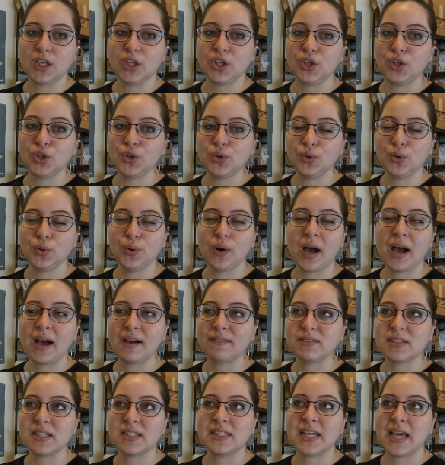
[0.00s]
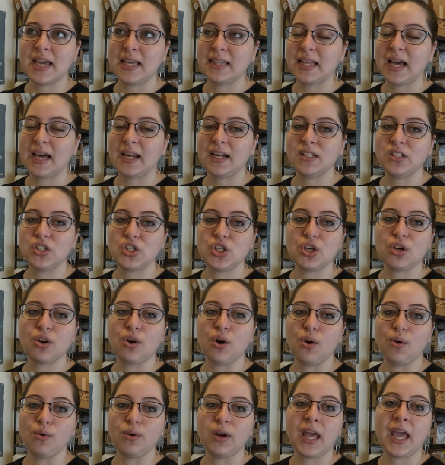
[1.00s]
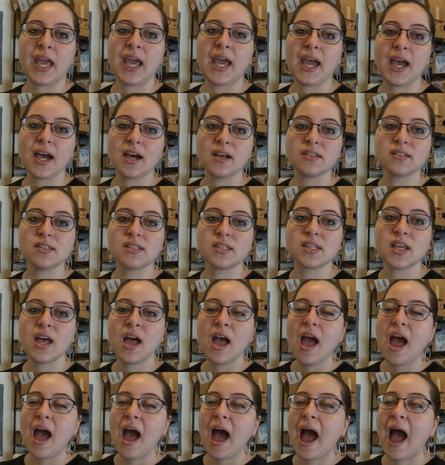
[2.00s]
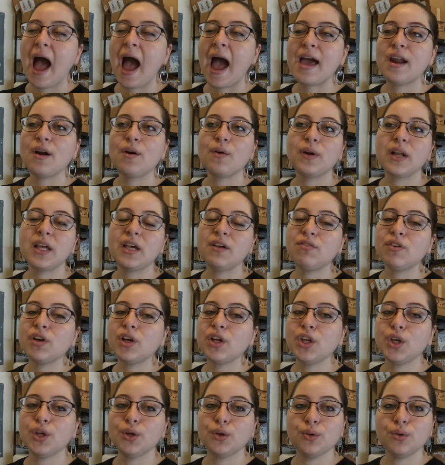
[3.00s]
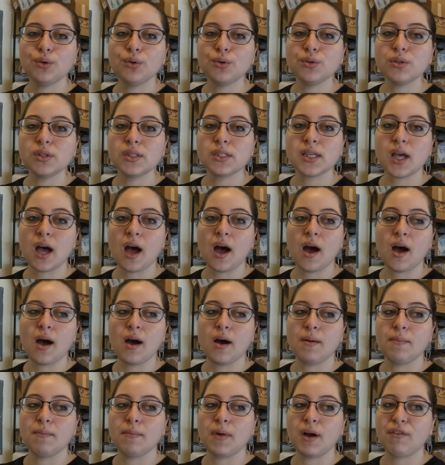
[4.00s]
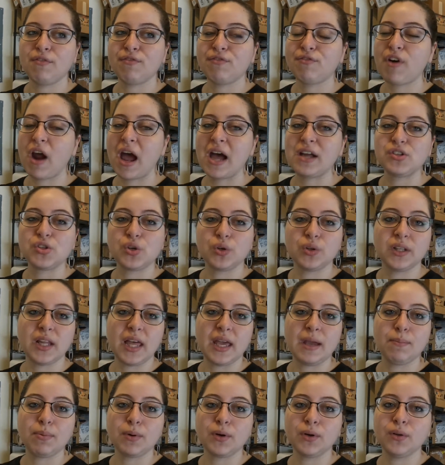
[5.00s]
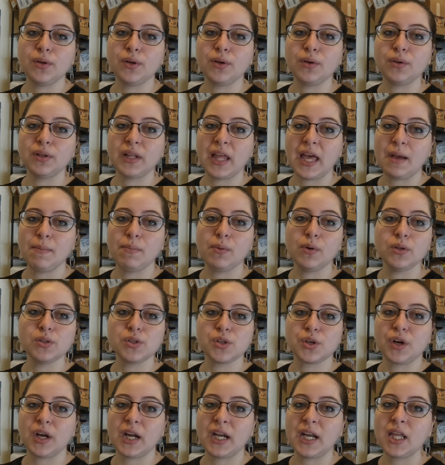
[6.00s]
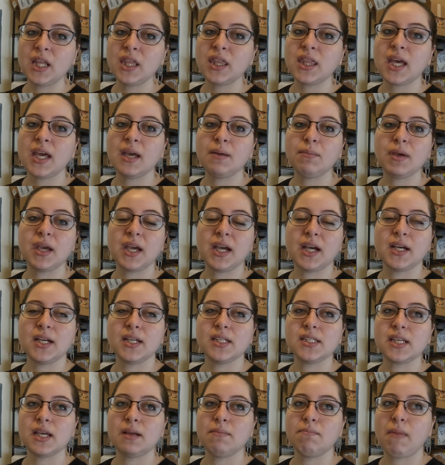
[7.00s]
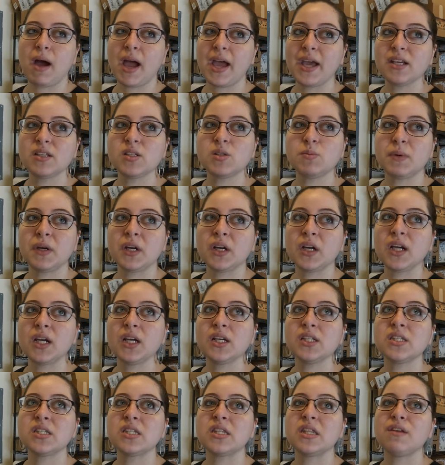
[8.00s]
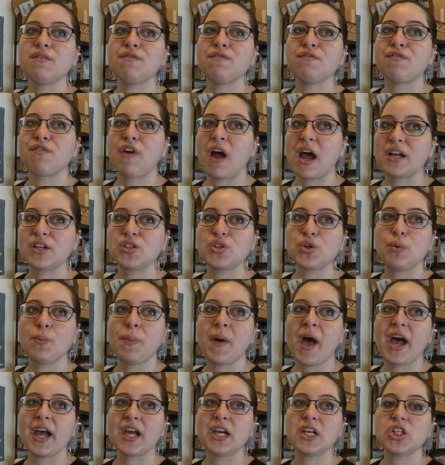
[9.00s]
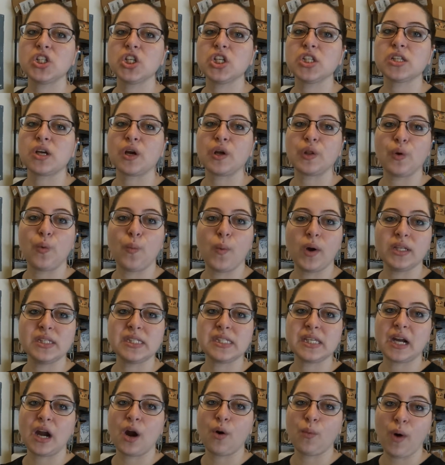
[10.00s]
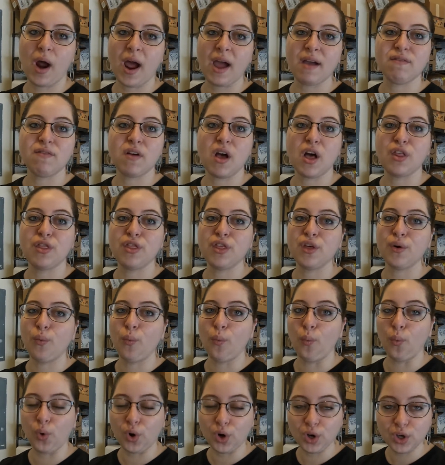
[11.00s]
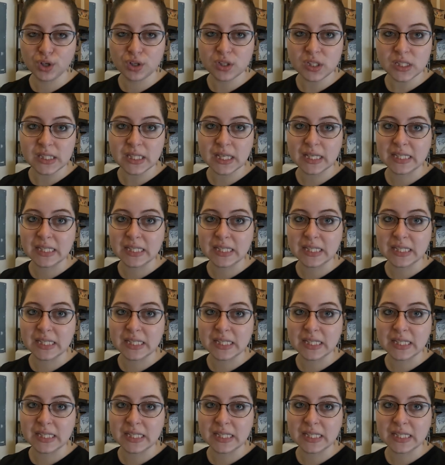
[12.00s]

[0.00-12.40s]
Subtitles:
You have to take that into your own hands. I don't even use fragile labels or anything, because in my experience, the fragile packages are the ones that arrive the worst.